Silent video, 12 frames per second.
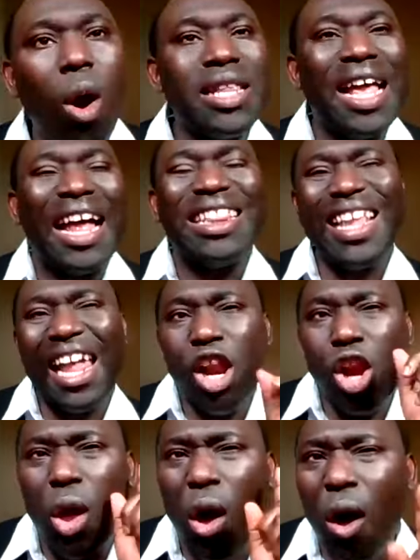all that,
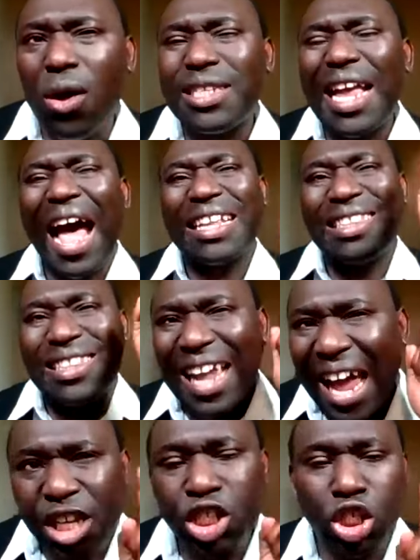the Lord's
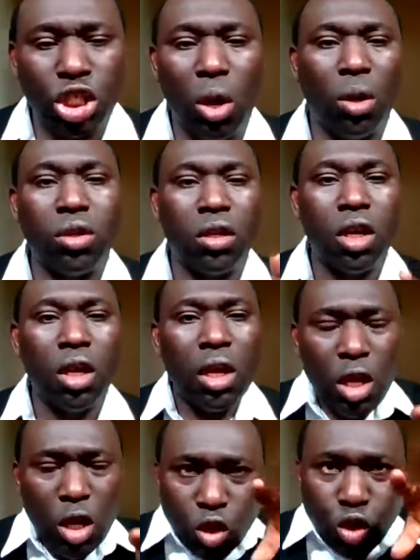attention
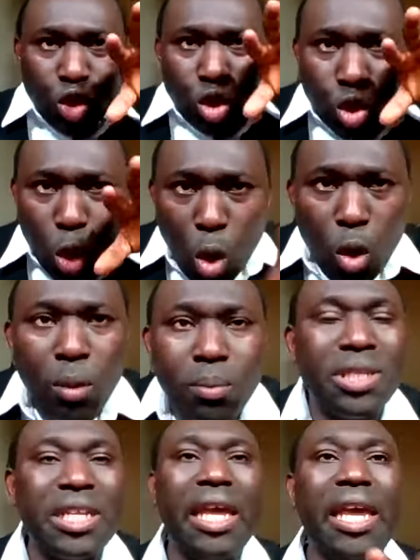
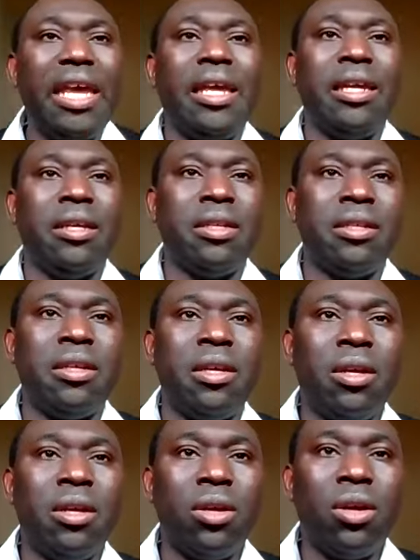zooms in
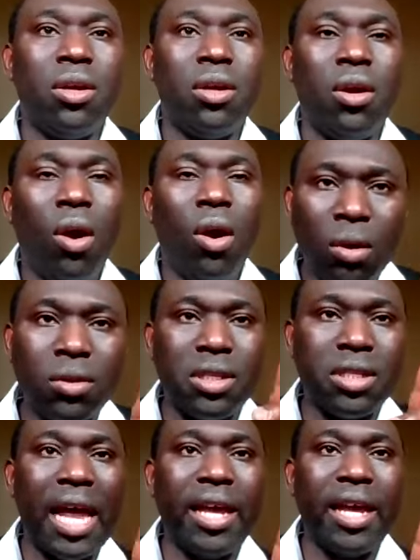on
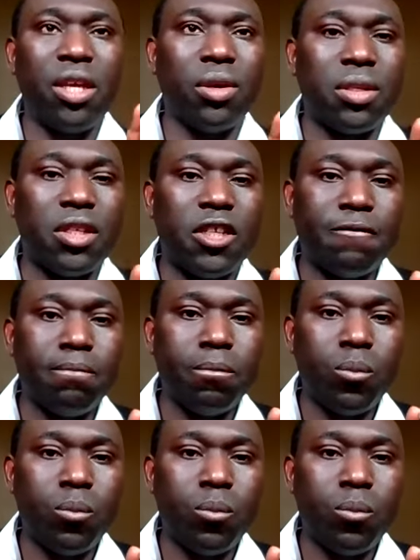Zacchaeus.